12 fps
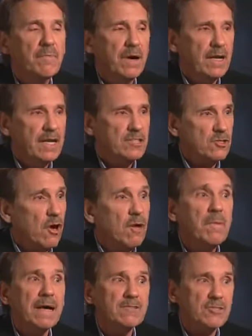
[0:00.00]
But it's
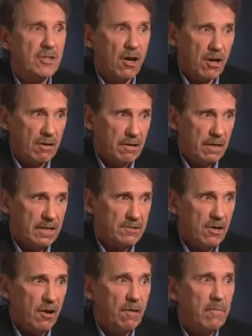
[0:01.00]
all about song.
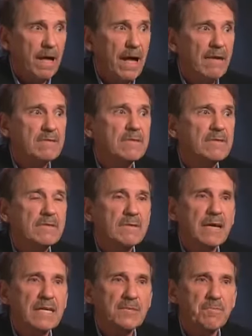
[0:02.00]
It's all about
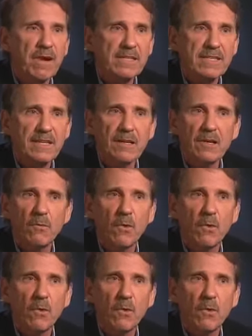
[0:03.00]
expressing